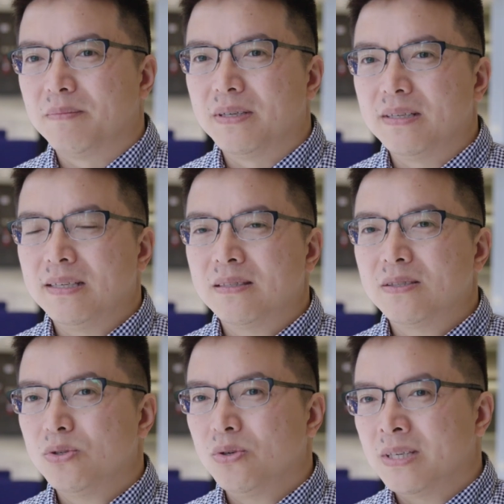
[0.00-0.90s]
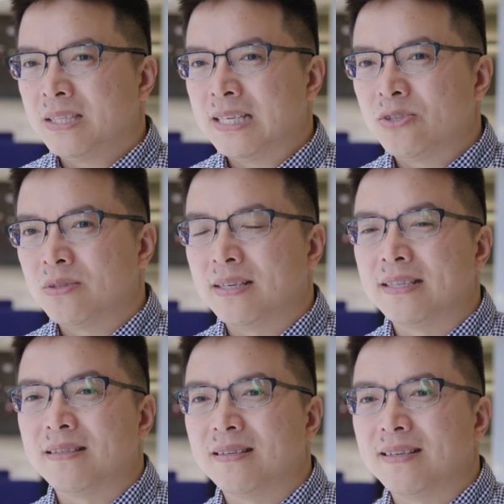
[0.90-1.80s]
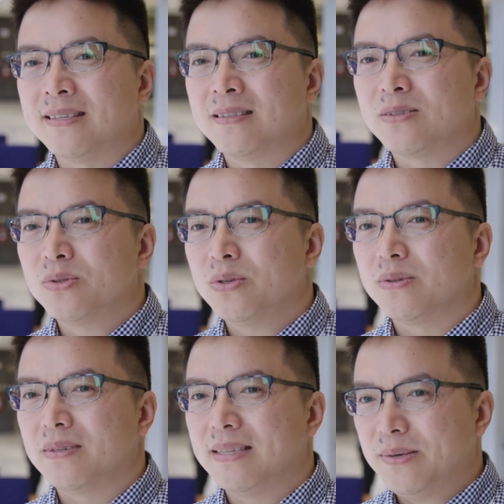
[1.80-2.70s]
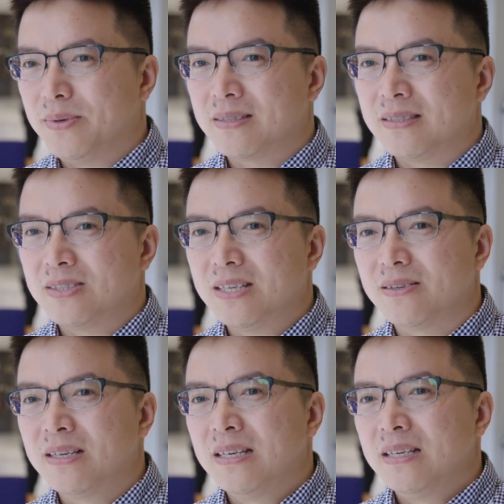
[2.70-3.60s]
But in social contagion and in social networks in general,